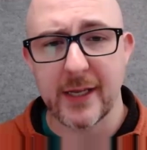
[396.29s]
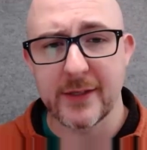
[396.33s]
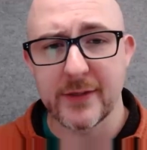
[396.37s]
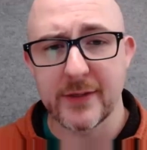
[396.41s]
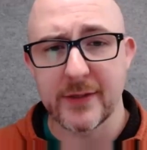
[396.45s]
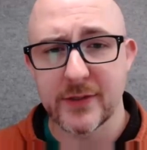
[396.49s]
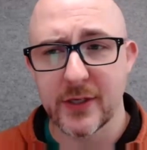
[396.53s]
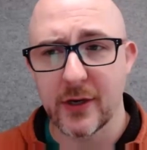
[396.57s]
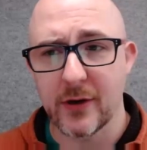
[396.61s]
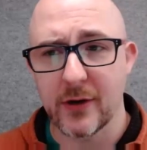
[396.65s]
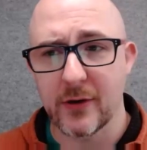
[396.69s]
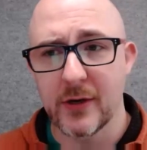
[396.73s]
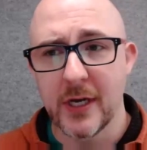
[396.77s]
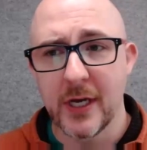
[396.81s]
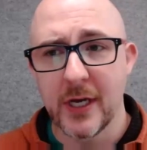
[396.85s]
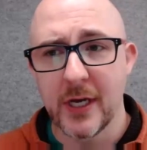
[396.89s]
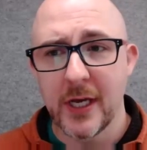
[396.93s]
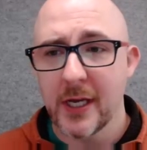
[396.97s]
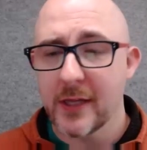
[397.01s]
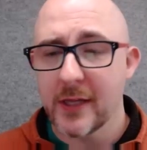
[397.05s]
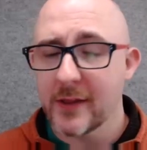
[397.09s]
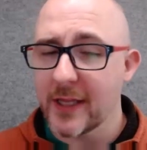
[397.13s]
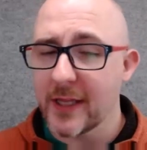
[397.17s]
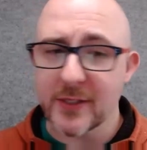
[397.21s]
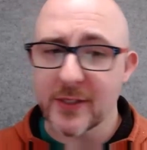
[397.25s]
And so
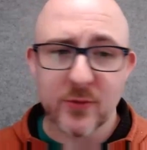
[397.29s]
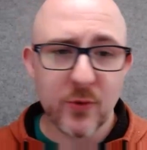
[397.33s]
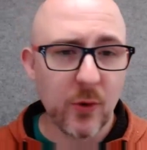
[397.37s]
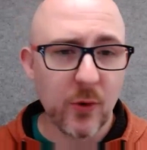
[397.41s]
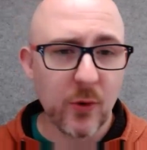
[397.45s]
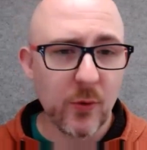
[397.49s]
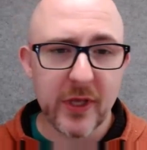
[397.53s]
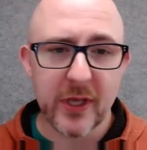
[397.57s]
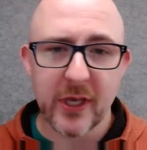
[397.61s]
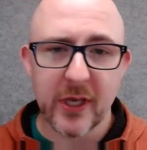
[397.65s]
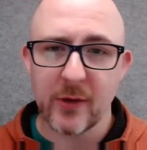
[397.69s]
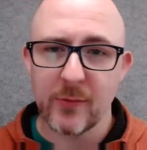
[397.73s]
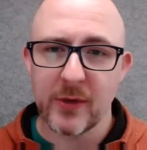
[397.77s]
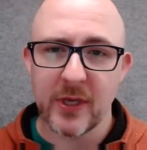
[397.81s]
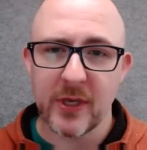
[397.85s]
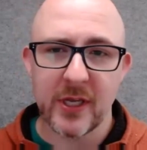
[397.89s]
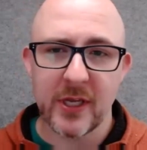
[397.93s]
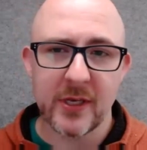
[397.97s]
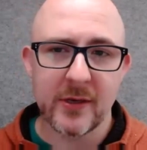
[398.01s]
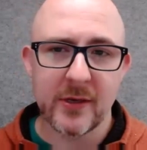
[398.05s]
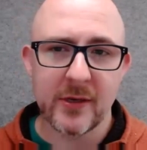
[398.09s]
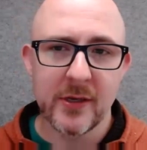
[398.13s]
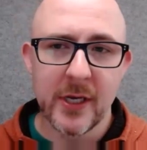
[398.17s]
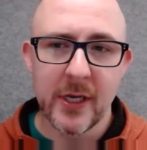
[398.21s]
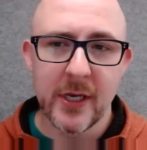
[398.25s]
that's where we come
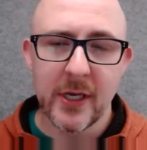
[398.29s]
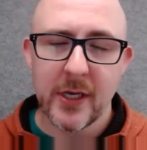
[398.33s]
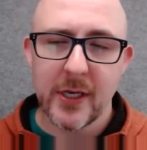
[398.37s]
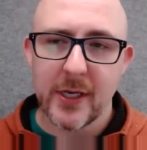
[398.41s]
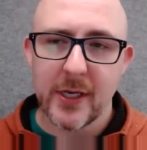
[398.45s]
in,